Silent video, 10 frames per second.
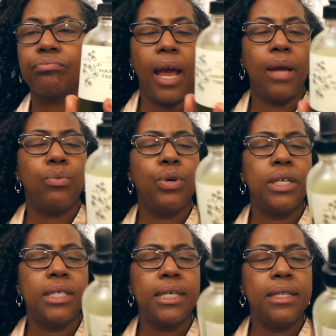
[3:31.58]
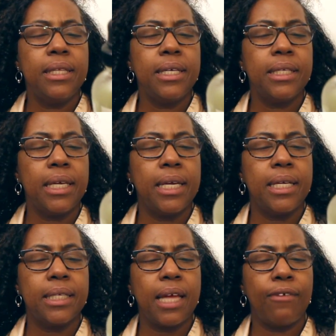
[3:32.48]
And what is in this
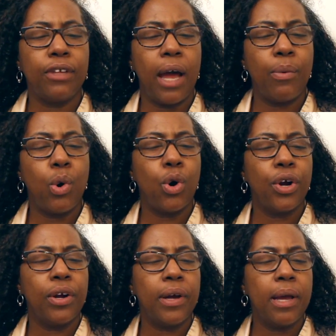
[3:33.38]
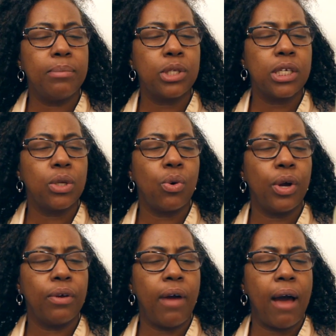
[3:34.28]
is safflower oil, hemp seed
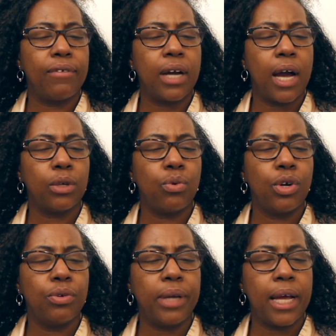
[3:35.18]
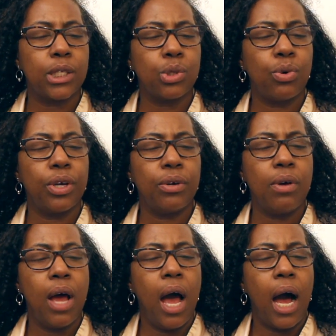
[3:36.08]
oil, avocado oil, castor
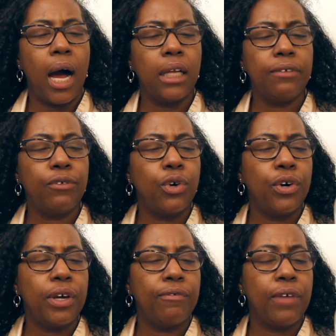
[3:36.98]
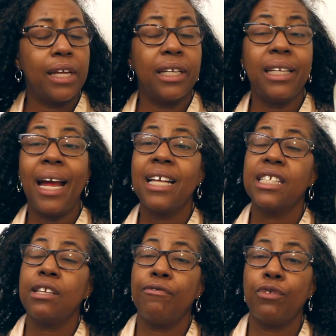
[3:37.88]
oil, olive oil, and then it
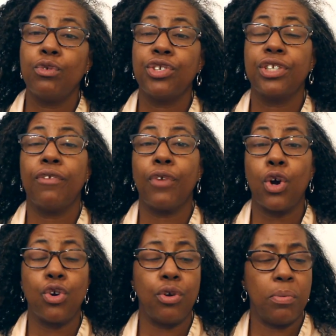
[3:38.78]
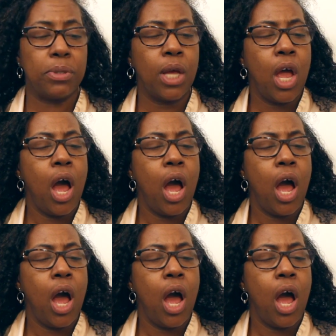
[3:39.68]
has an infusion of herbs